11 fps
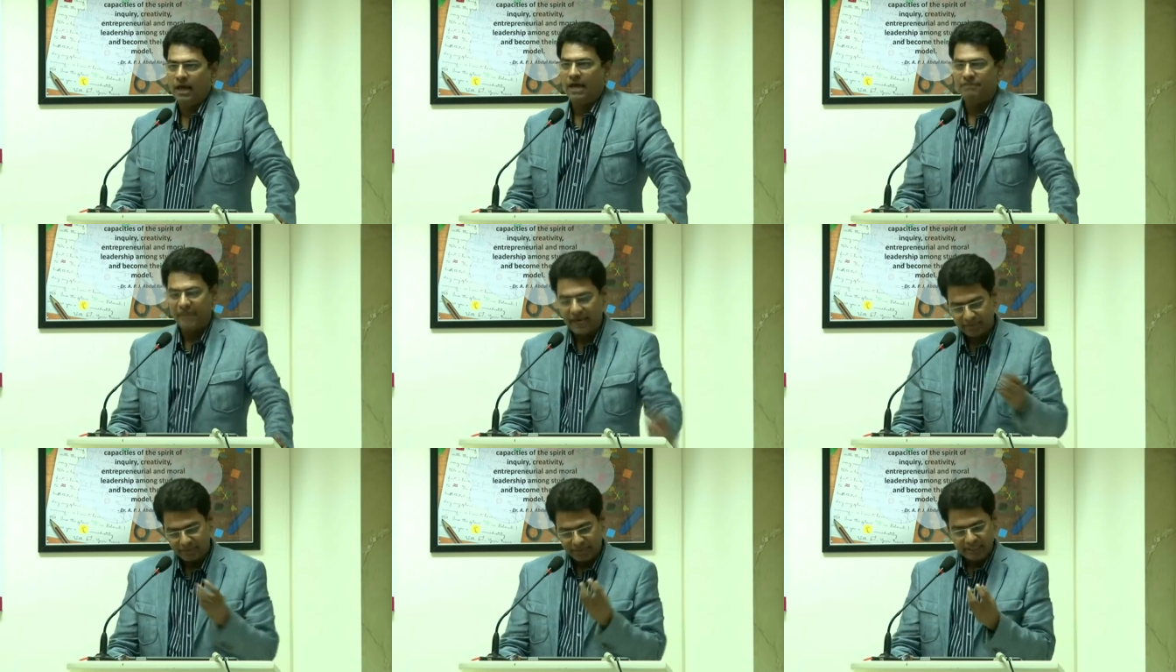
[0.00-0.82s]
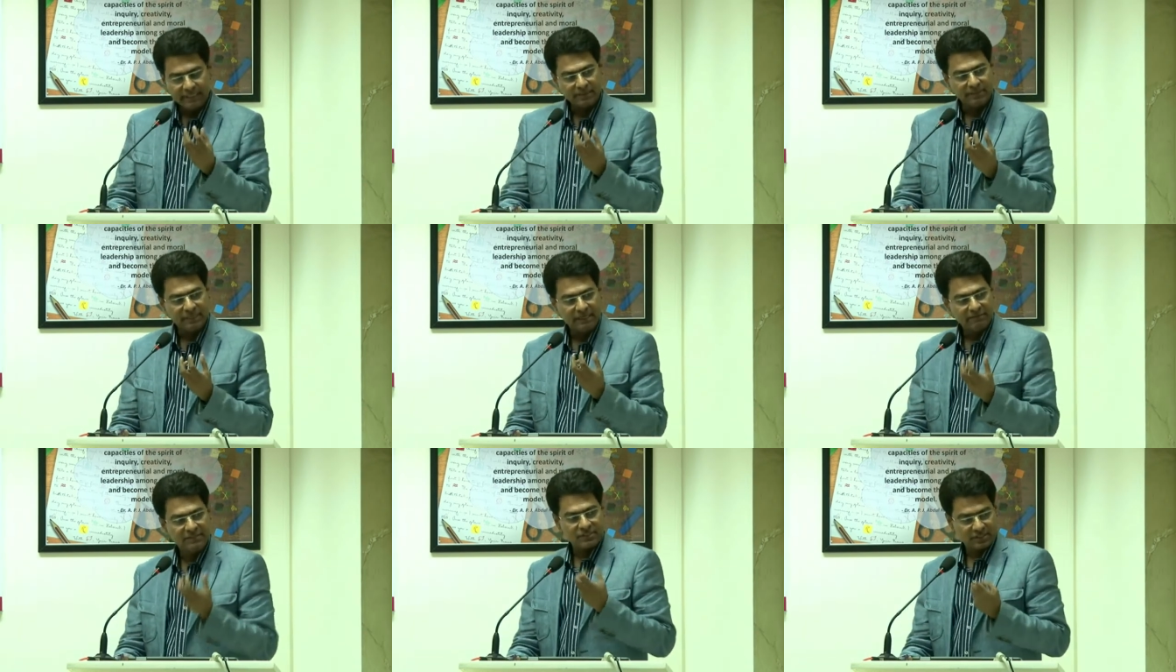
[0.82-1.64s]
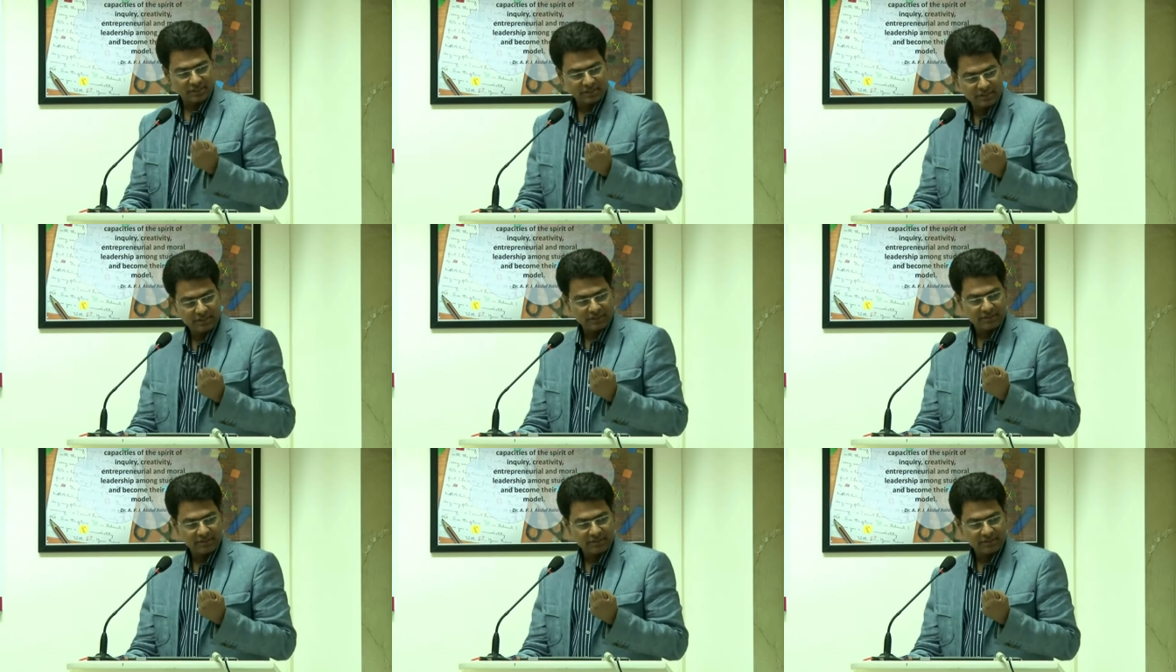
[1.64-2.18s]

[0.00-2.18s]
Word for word: And that built up grievances